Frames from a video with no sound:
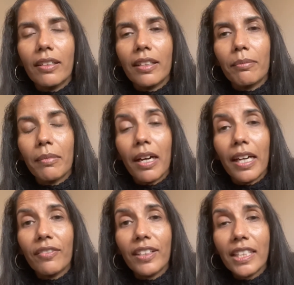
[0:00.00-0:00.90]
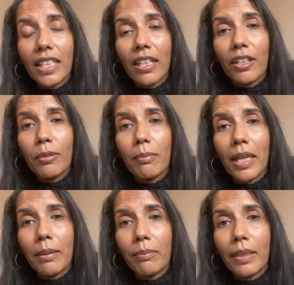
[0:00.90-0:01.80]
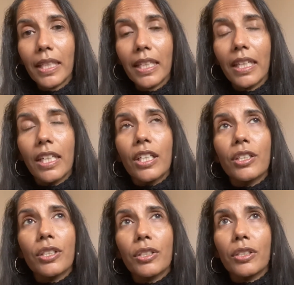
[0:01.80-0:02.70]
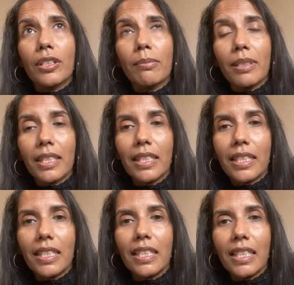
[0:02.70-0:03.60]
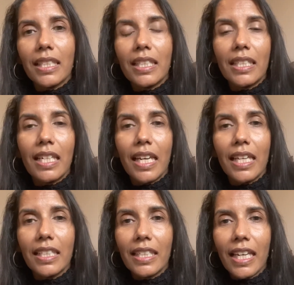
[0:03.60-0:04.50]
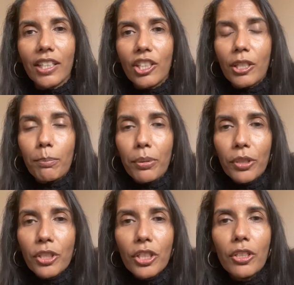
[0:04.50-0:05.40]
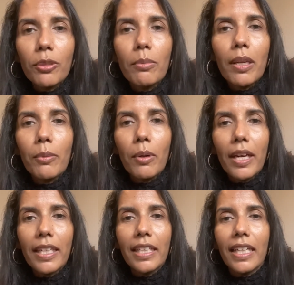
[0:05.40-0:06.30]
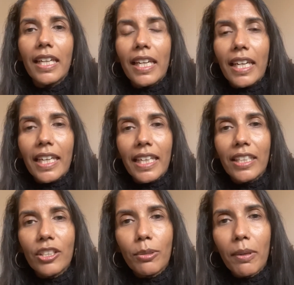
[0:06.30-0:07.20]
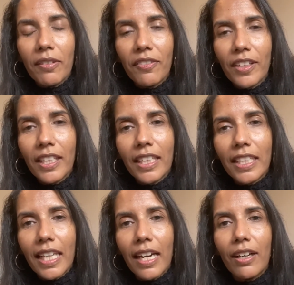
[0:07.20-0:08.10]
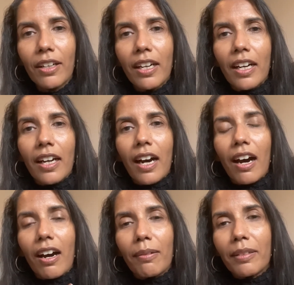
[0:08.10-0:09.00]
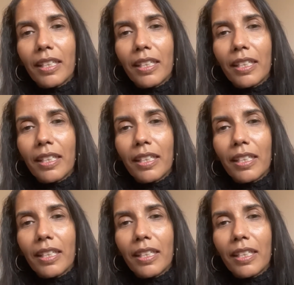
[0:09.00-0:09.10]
my physio made me do some sit to stands, actually pushing all my weight into my feet. Now I'll